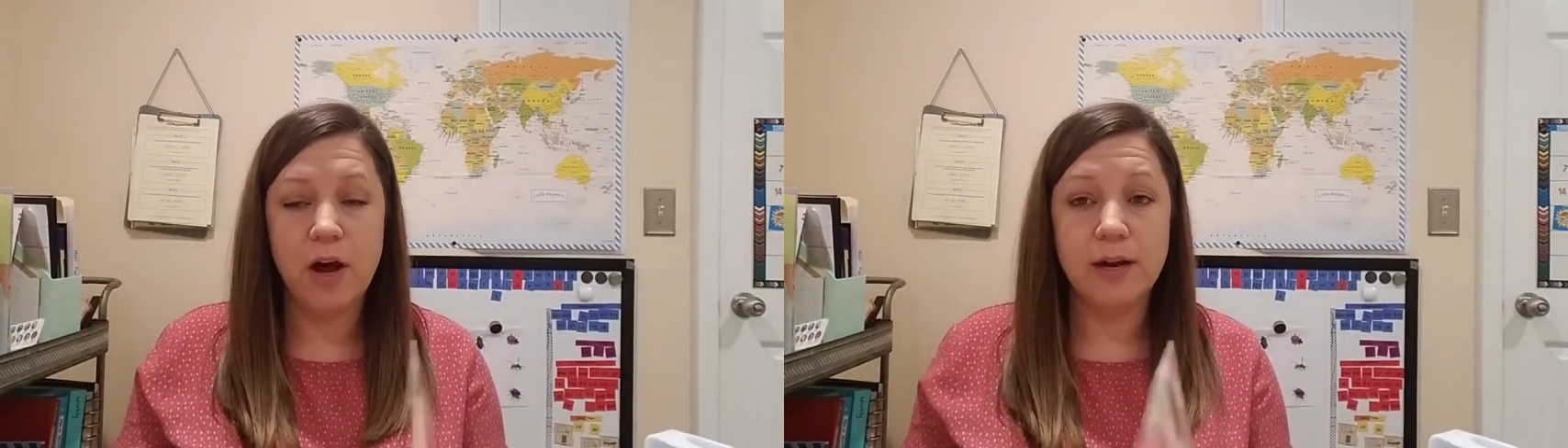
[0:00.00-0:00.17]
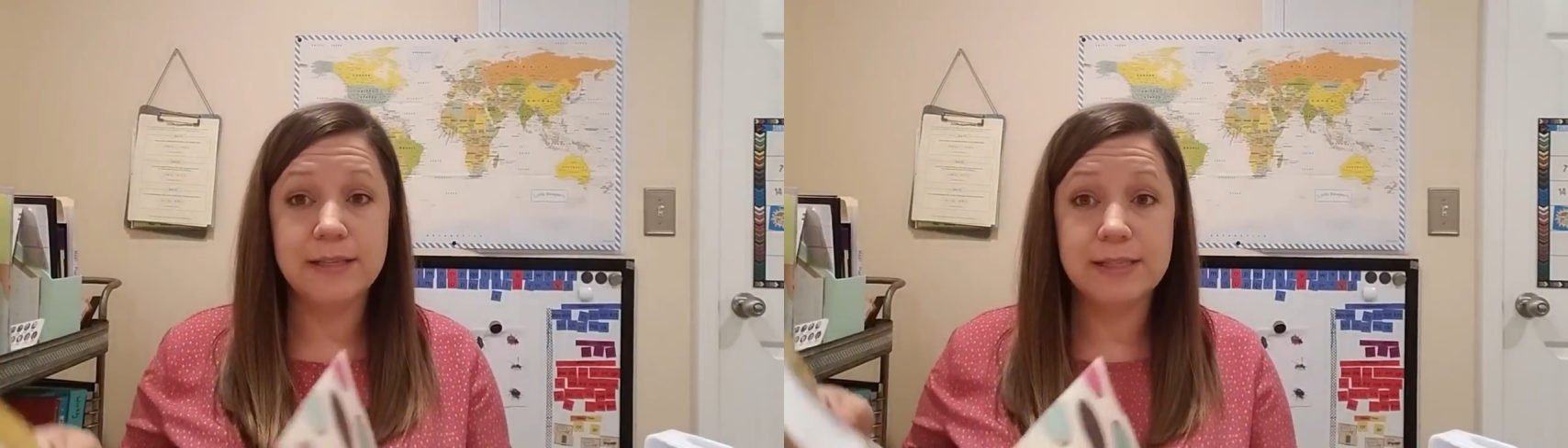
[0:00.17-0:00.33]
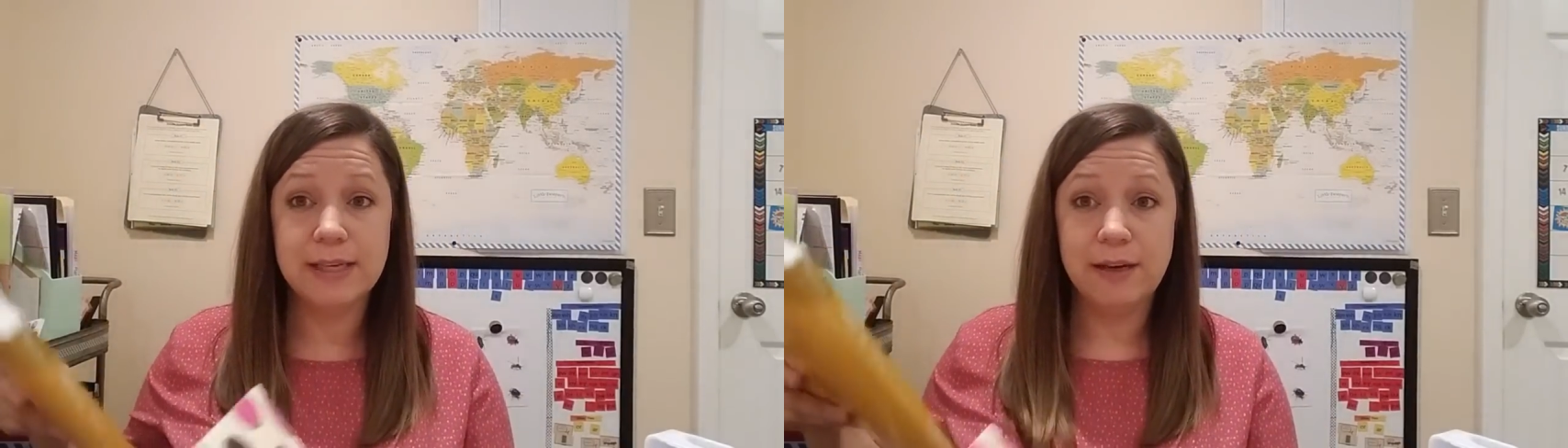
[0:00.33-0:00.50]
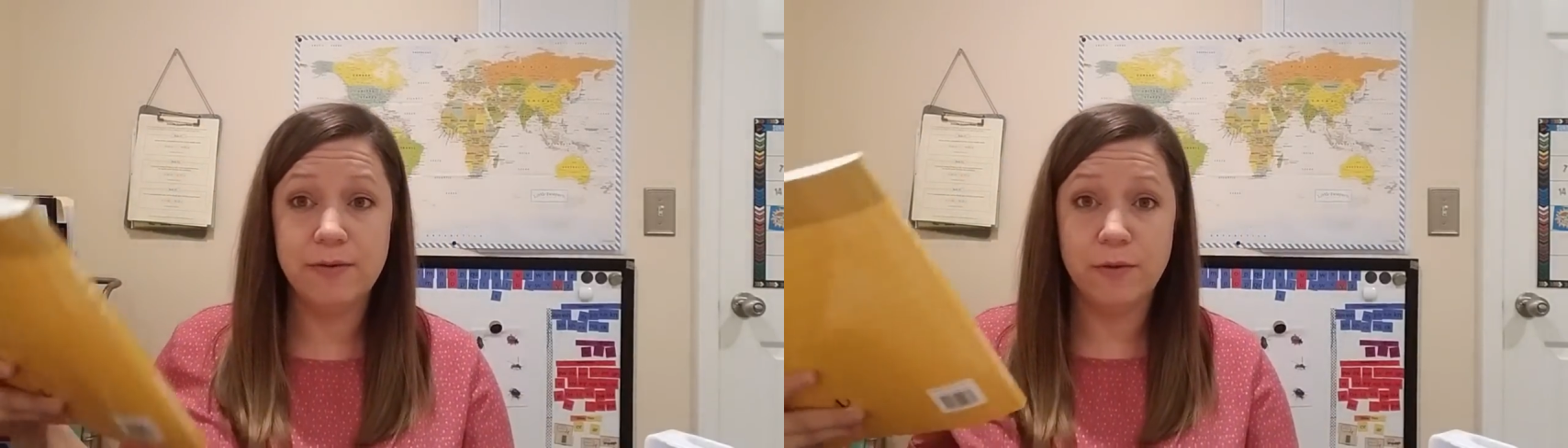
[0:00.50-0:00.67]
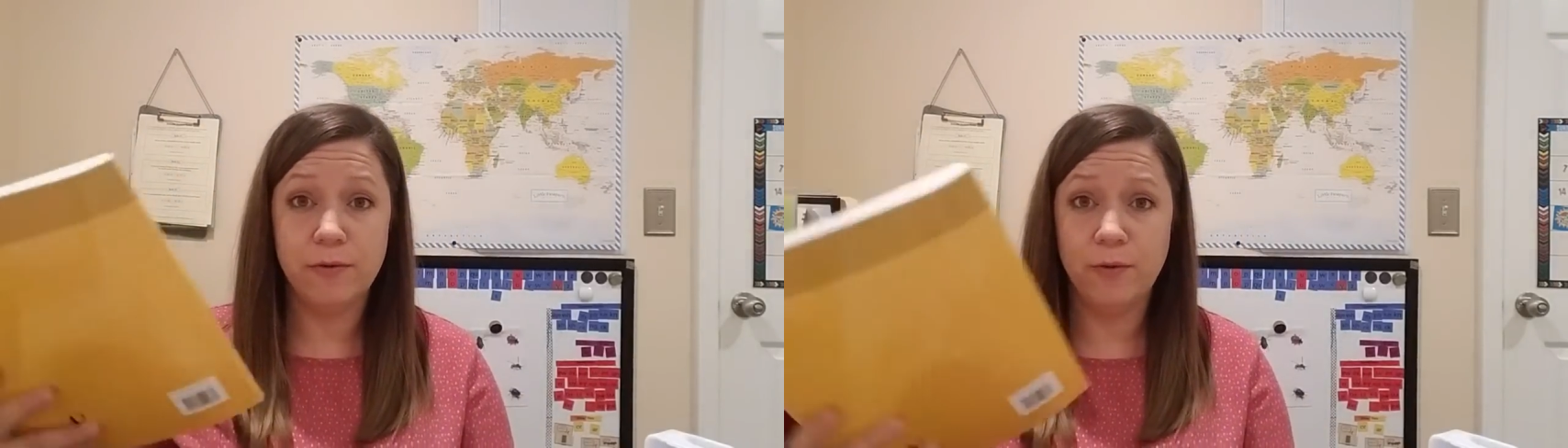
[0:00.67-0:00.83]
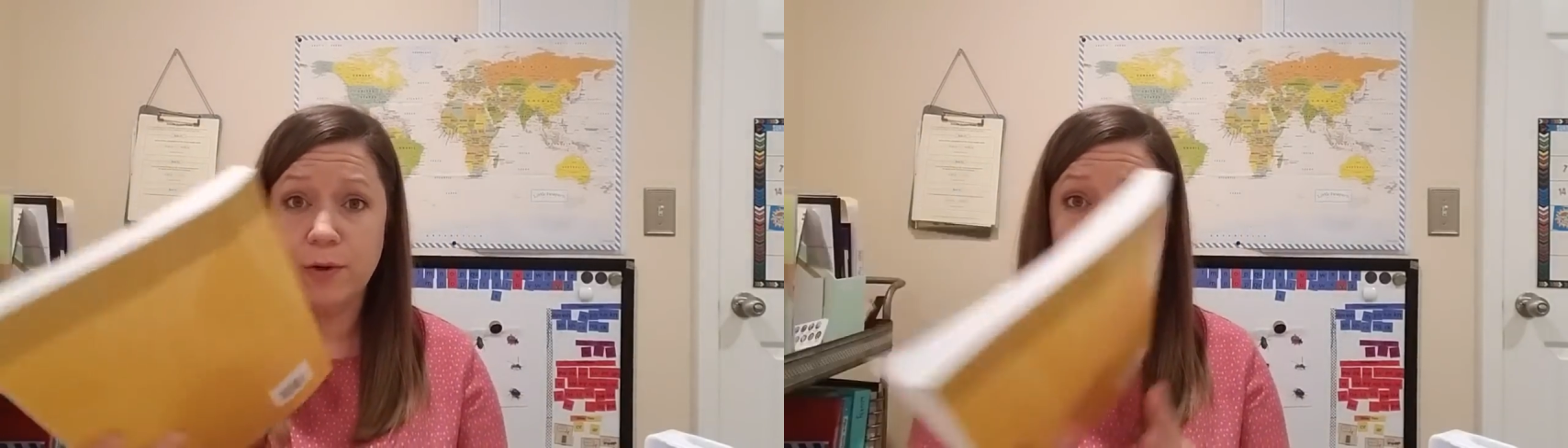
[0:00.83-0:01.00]
honestly, for
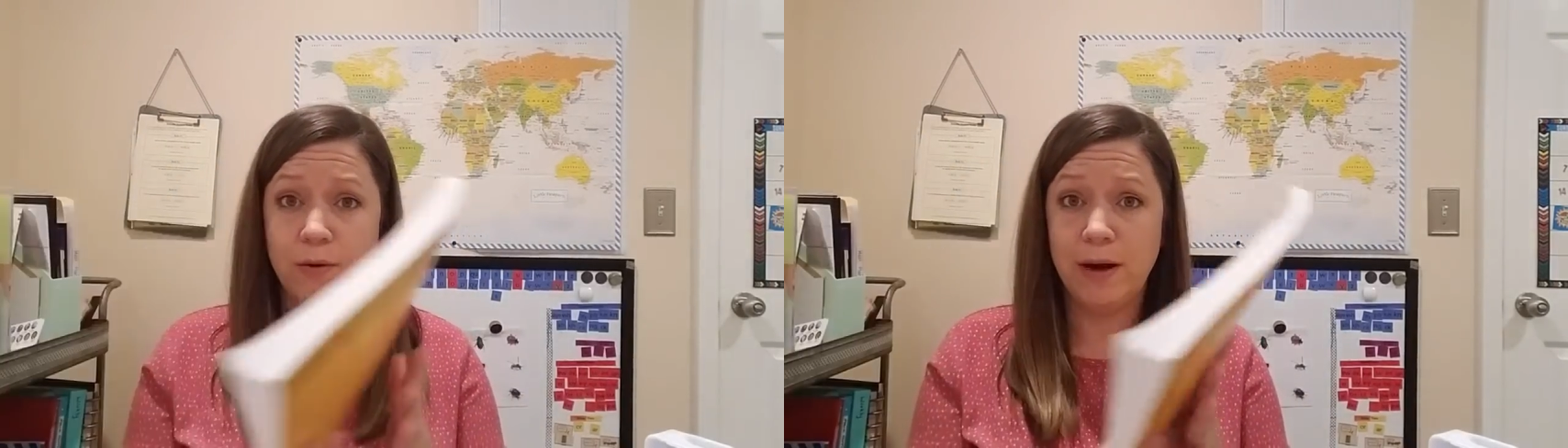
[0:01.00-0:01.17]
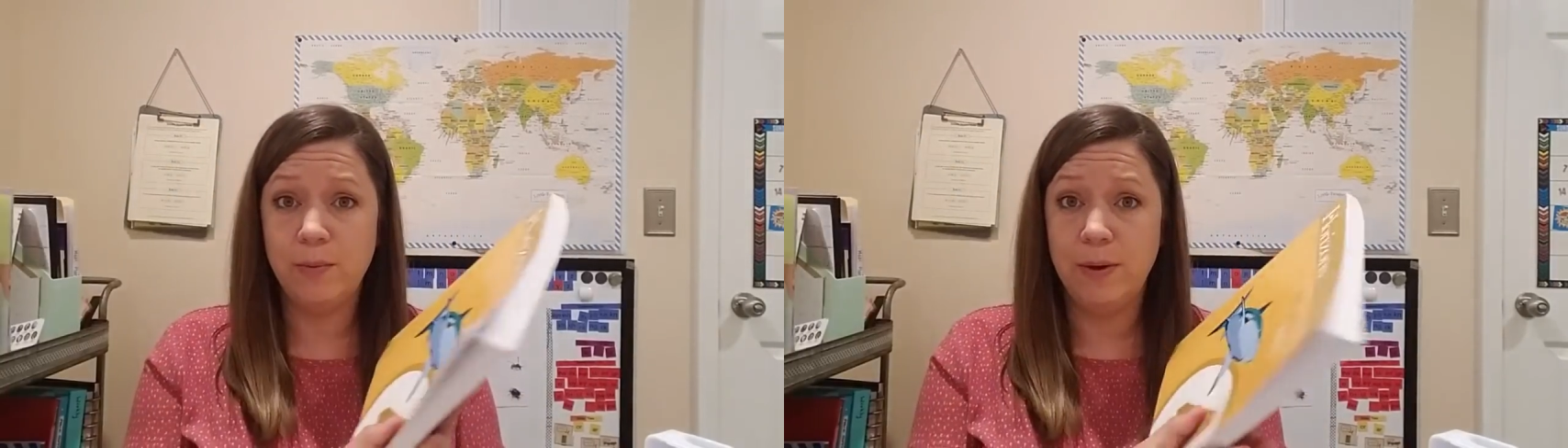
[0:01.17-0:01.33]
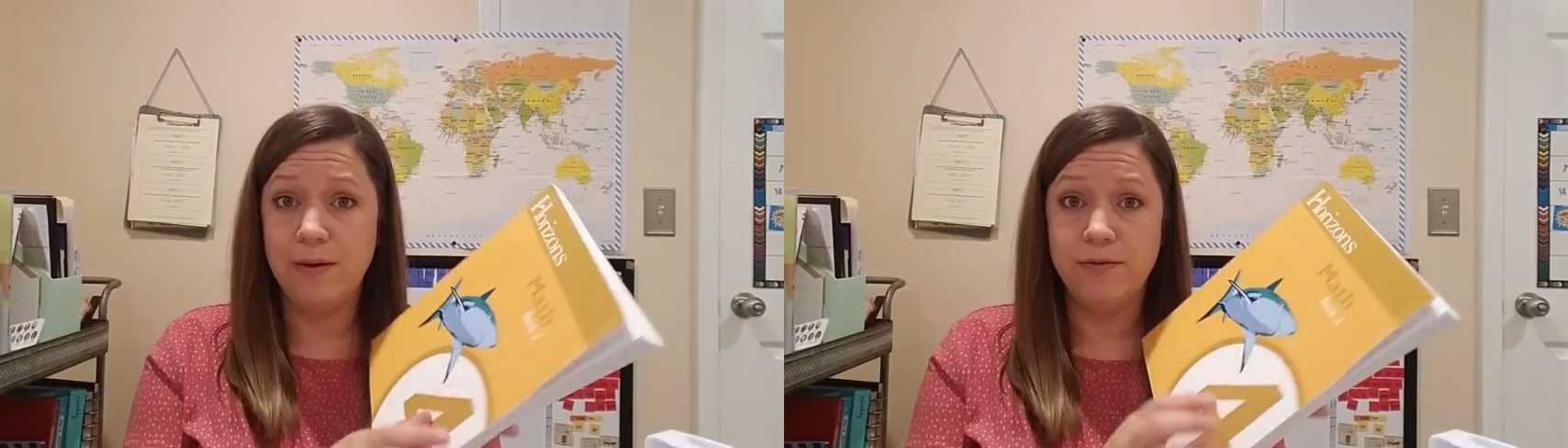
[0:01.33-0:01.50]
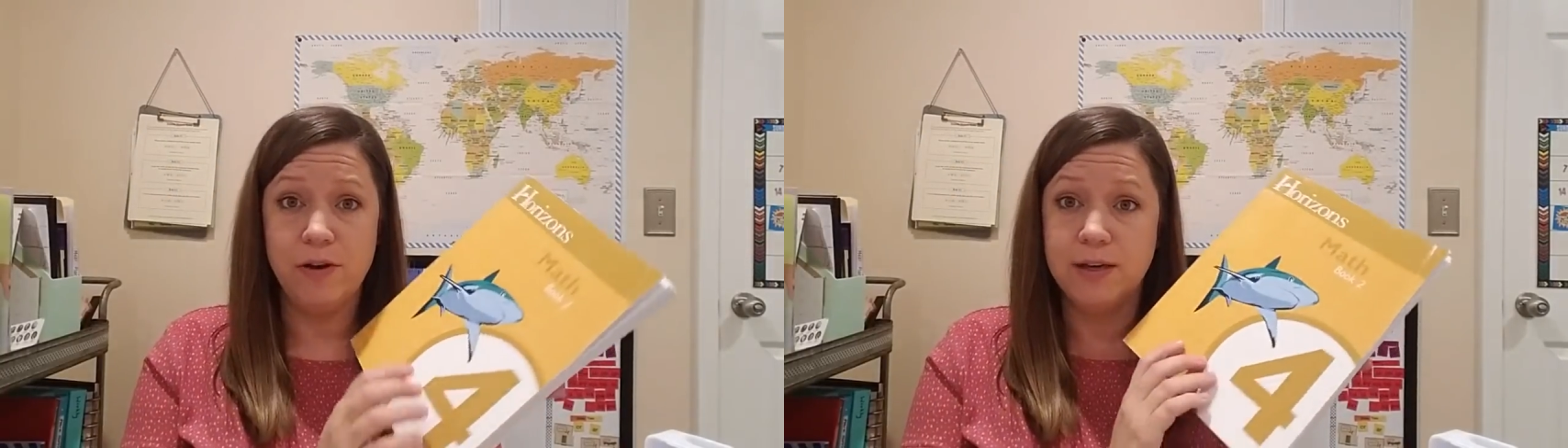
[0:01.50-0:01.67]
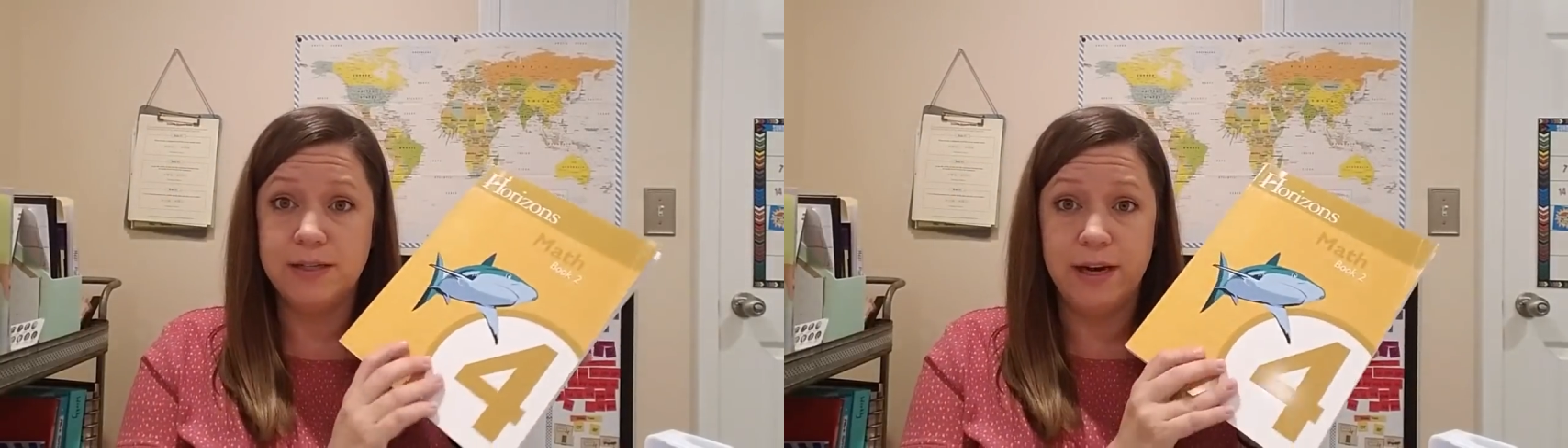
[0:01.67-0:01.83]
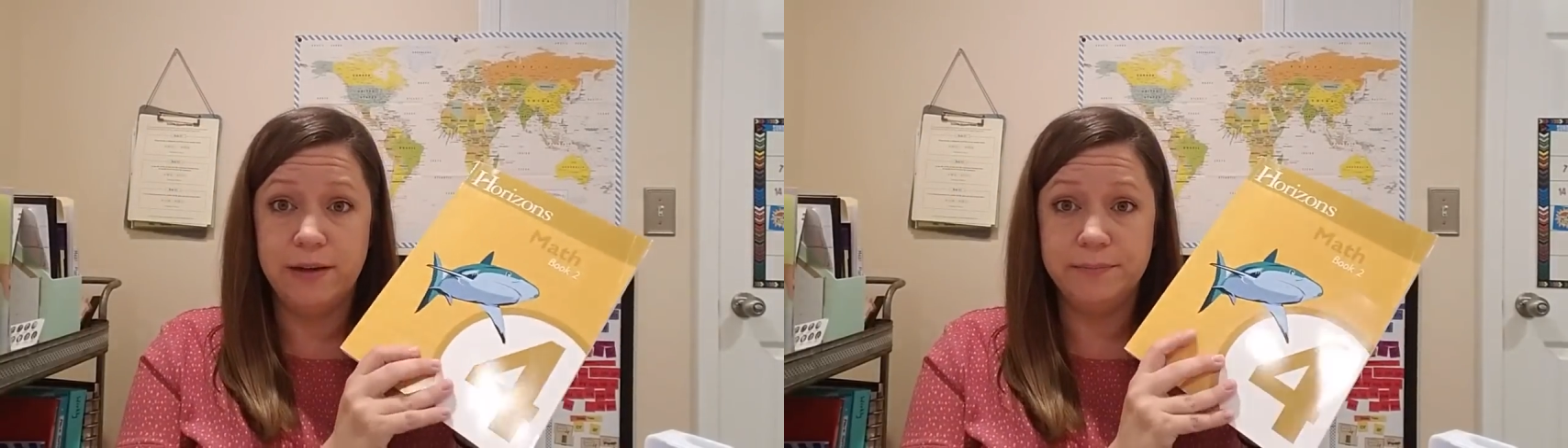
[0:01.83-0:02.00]
4th grade, we have
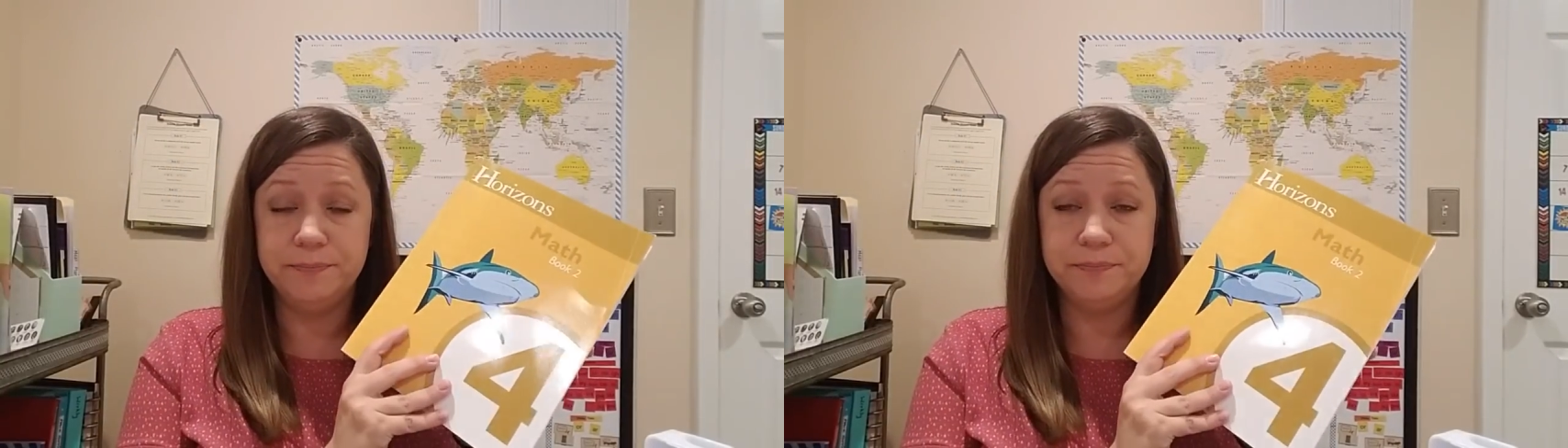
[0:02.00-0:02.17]
not done.